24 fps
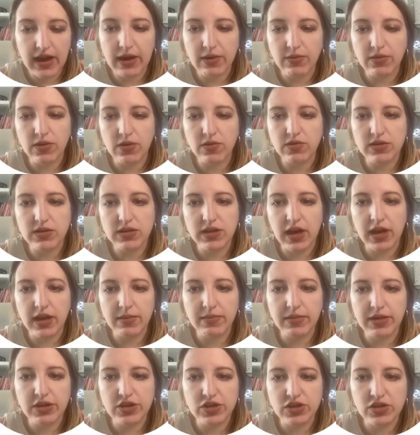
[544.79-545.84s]
I would go into the
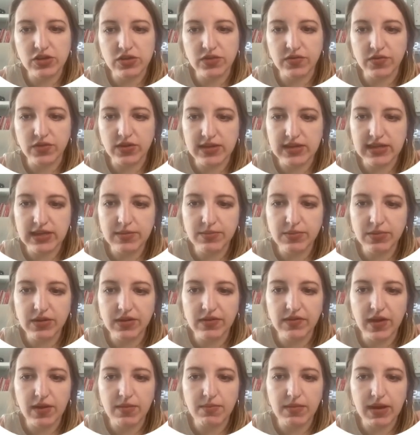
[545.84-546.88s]
automation. So for example,
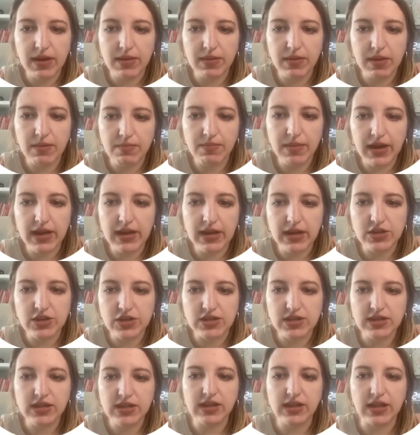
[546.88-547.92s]
if I made my bed, I
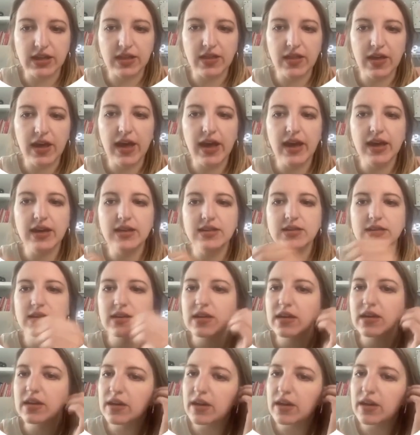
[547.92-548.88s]
just click that.